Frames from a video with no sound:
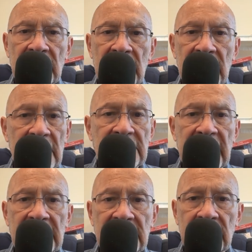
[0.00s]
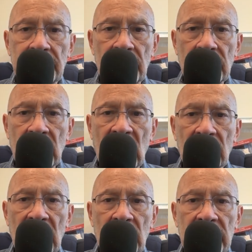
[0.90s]
It's that simple to come
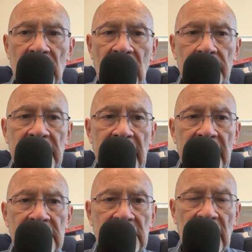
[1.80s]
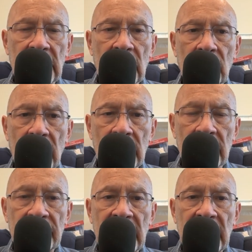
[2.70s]
up with the updated synagogue model.